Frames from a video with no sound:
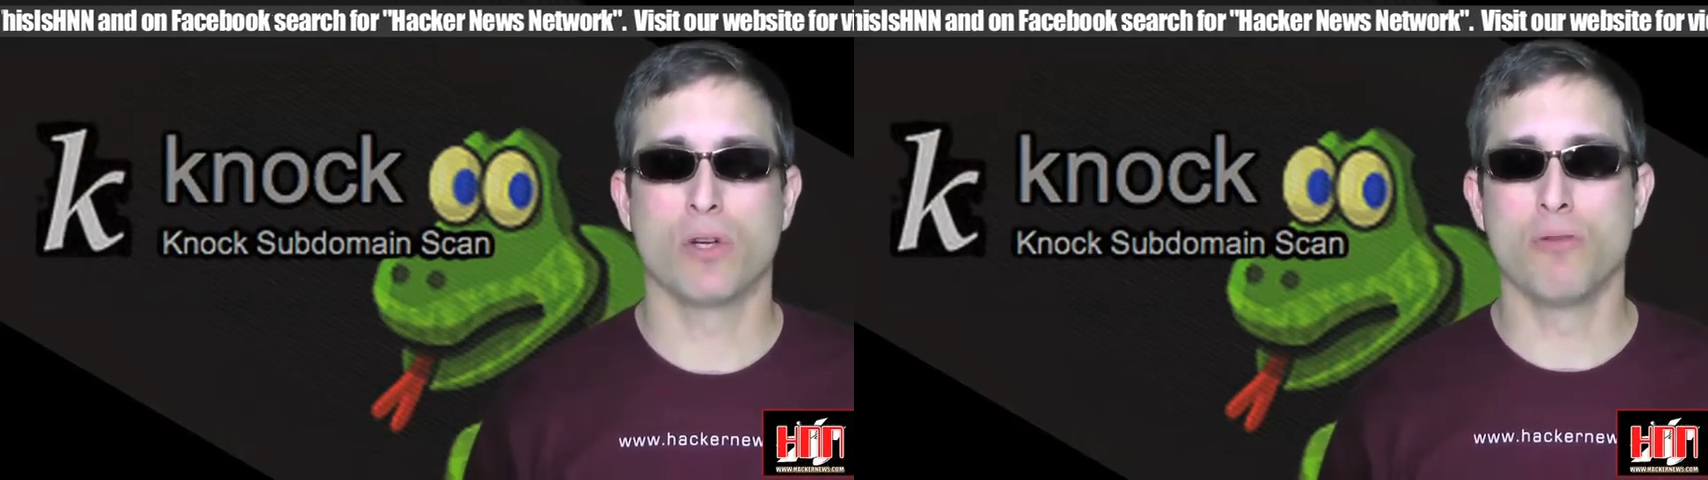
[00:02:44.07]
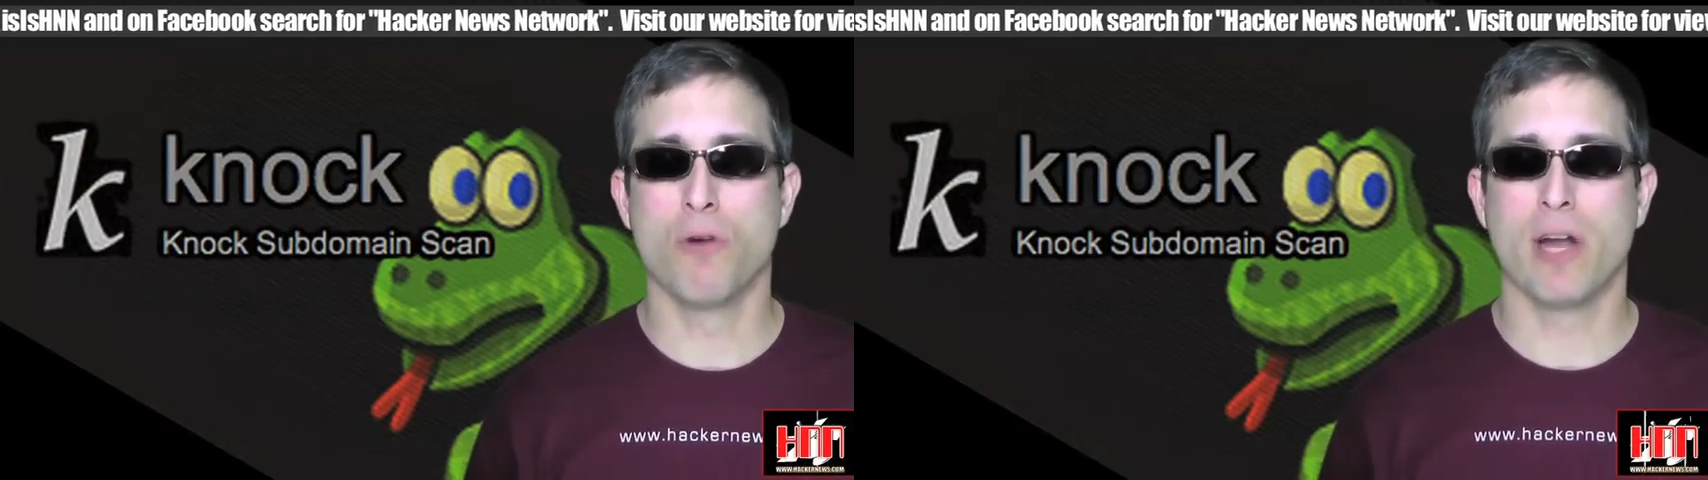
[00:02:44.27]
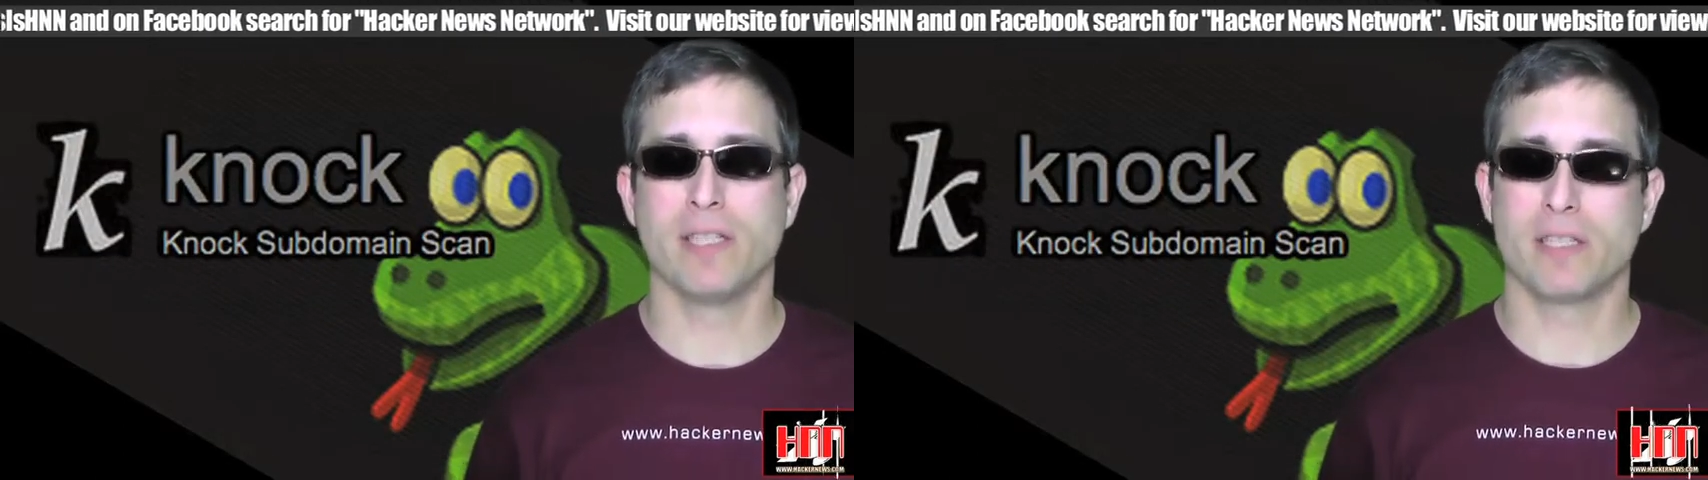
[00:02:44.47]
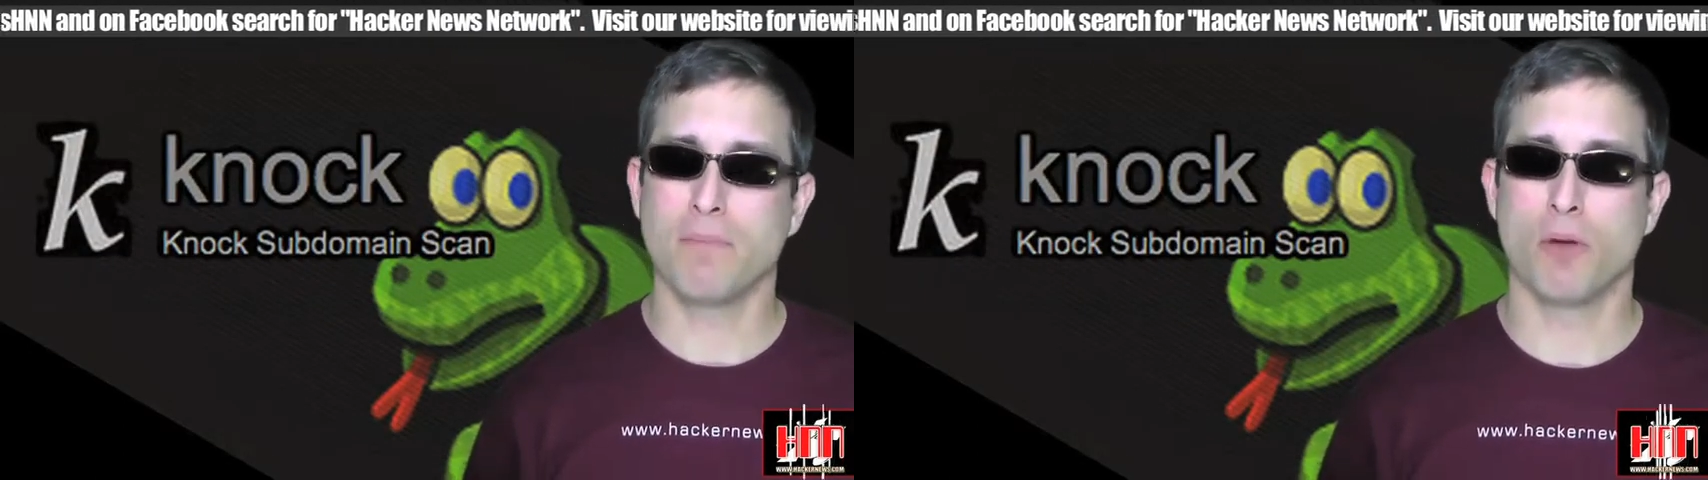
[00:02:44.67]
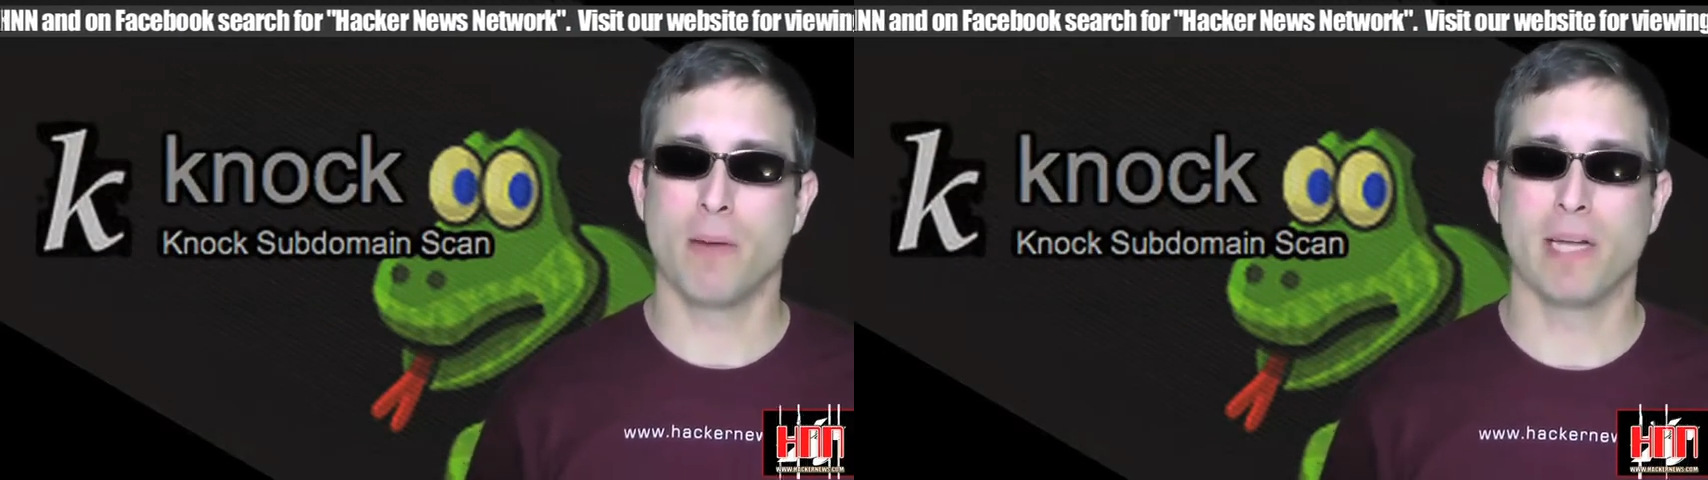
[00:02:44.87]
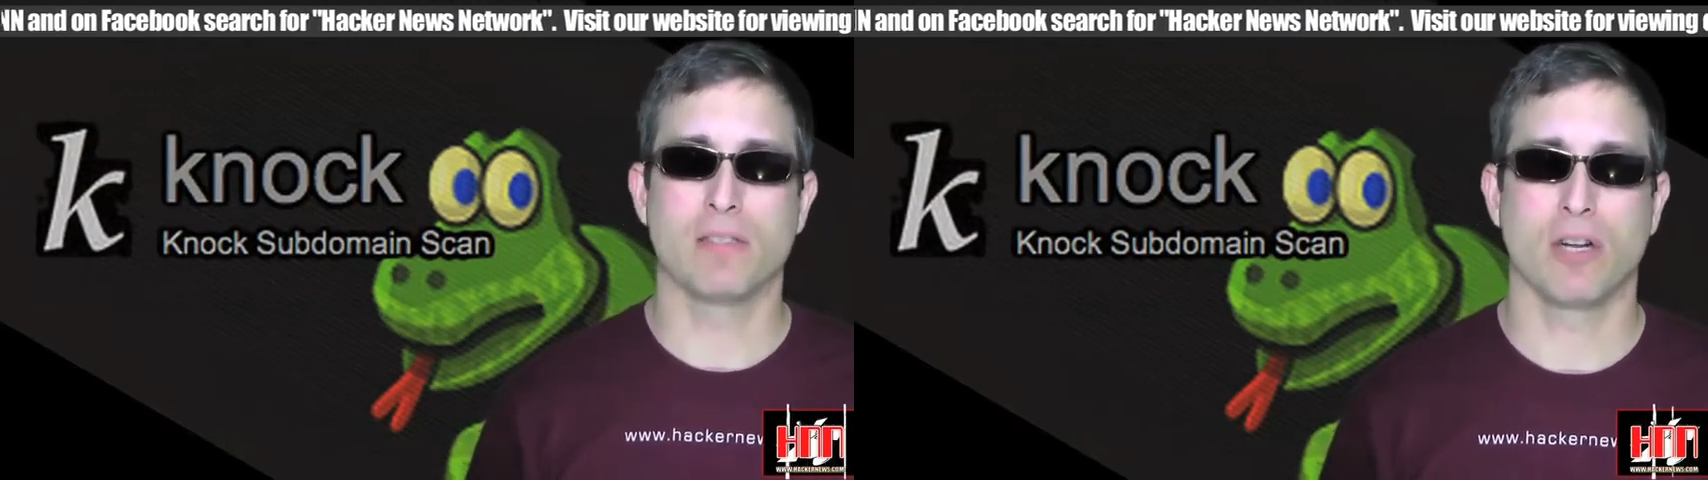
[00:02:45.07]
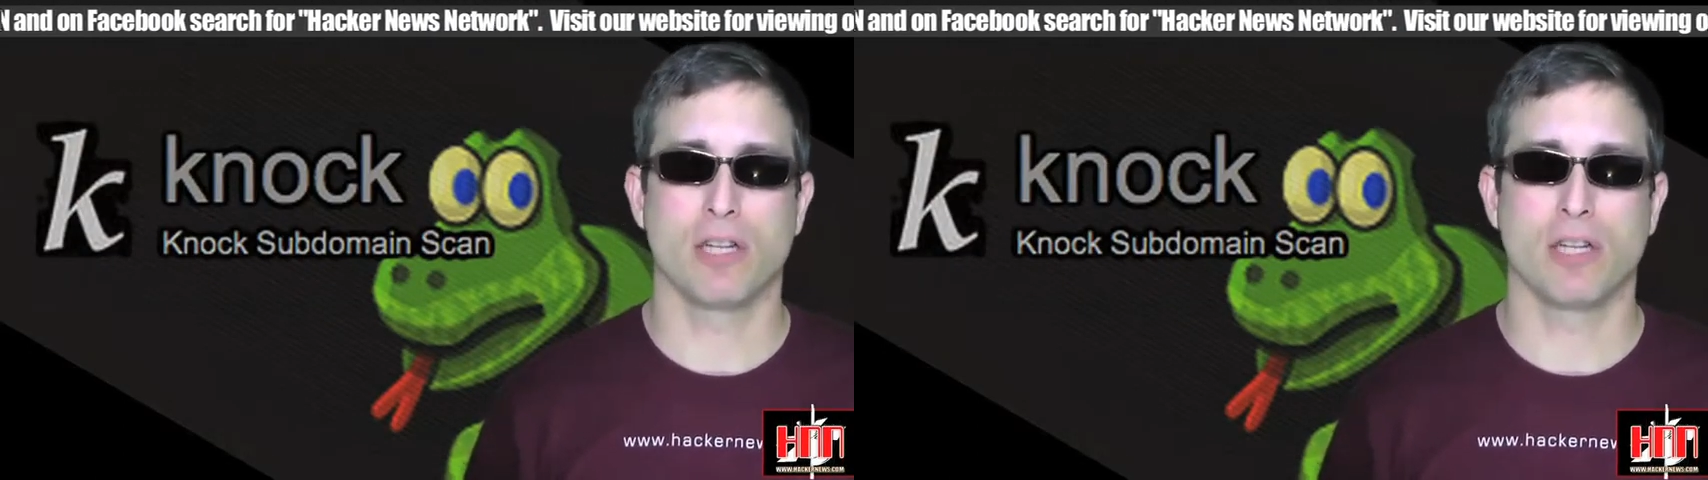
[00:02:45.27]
enumerate subdomains on a